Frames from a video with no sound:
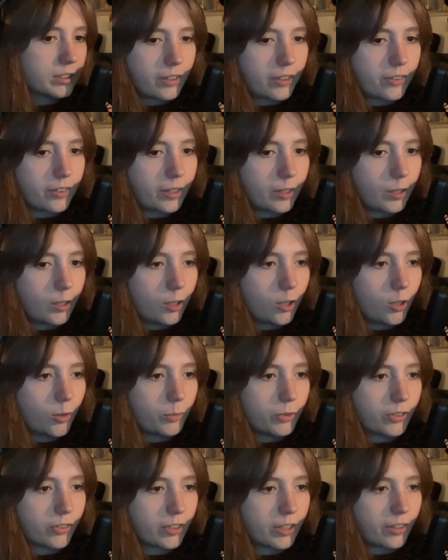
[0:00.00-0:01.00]
This guy's at
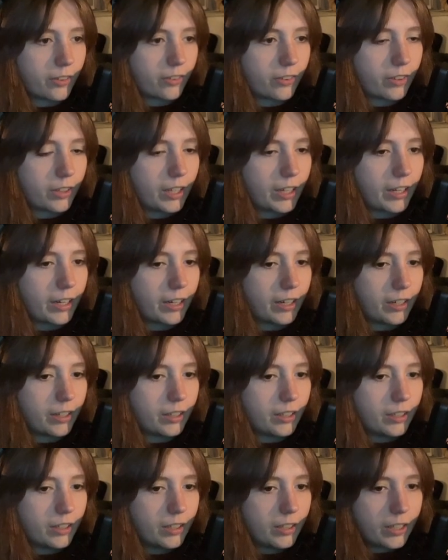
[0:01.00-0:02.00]
home. This guy's
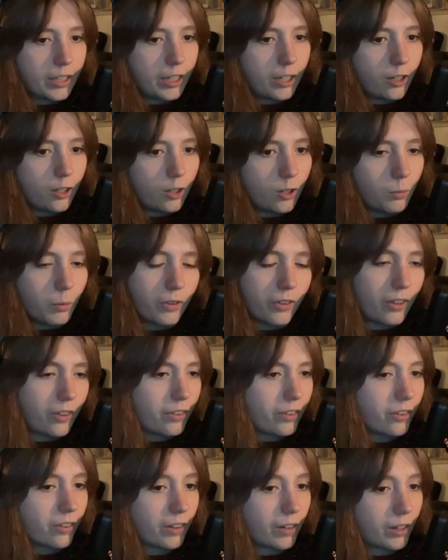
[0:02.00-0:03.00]
there. Is Glenn at home? It
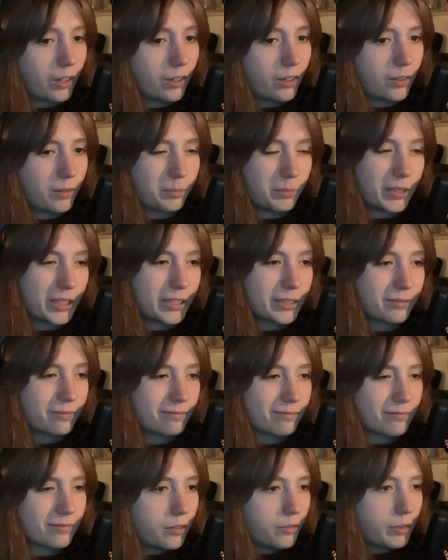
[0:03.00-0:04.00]
says he's at home,
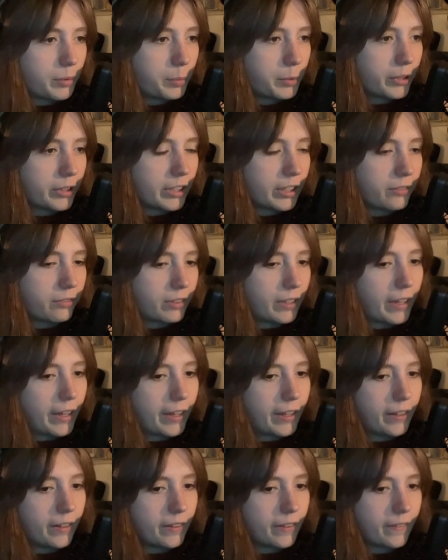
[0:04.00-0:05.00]
but I don't know if I believe
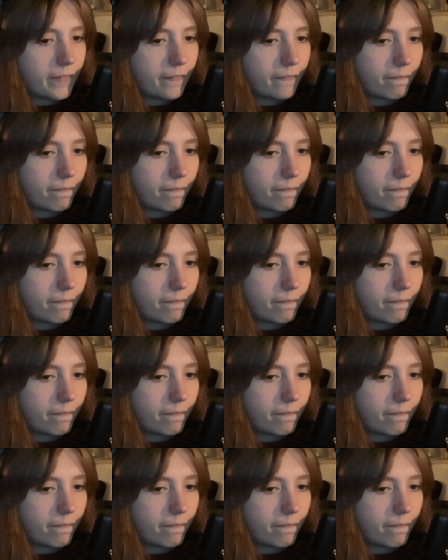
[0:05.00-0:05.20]
that.